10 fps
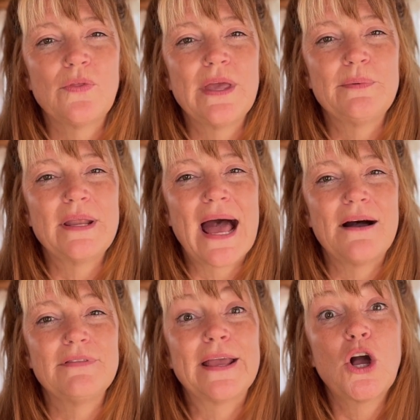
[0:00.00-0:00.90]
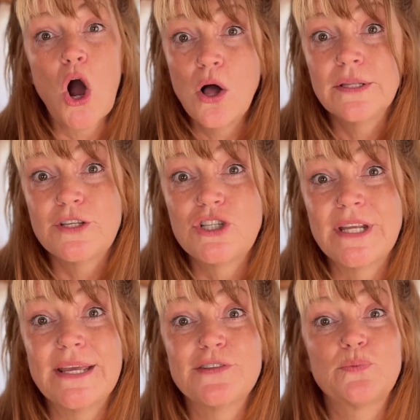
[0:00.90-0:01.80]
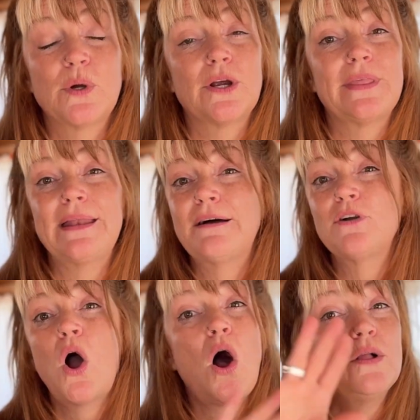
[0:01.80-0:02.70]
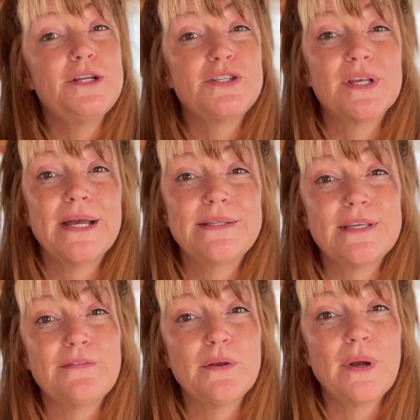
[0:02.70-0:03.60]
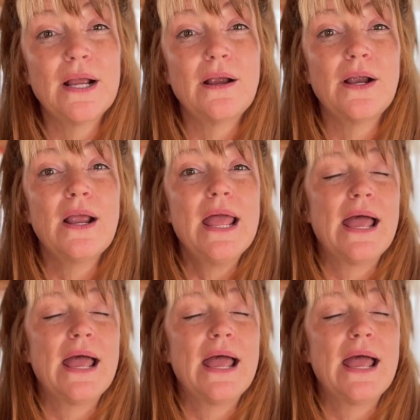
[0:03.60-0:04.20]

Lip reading: they would have like college days where they'd have college signs everywhere,